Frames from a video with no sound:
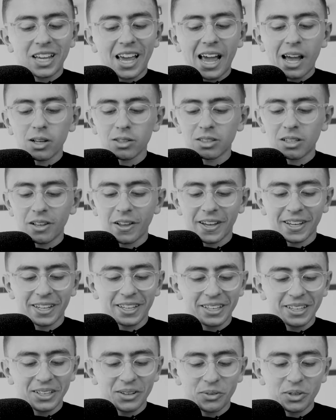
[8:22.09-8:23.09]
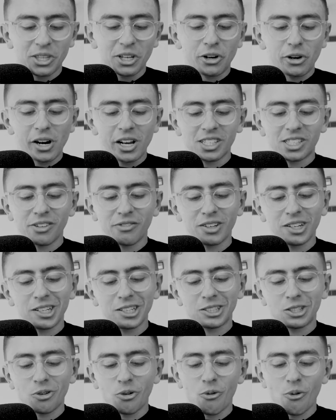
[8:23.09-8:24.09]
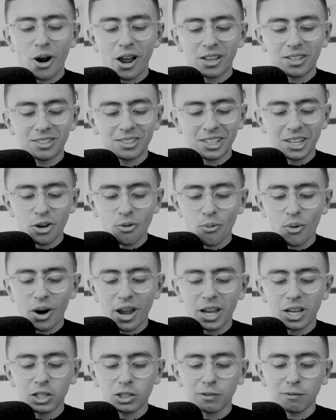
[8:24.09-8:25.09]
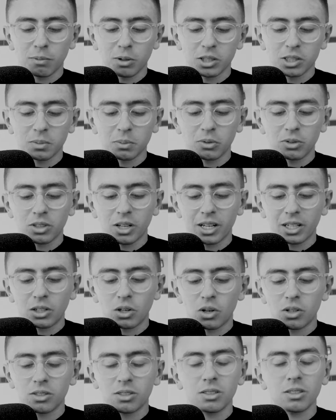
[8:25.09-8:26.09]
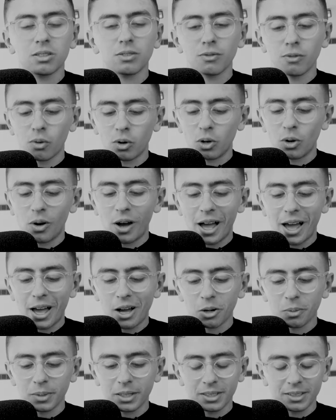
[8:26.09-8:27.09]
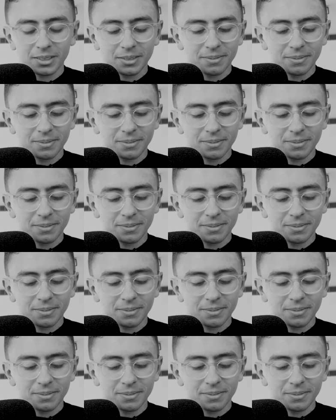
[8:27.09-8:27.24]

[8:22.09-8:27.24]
House-like, with the creativity to see a range of possible diagnoses for your ailment?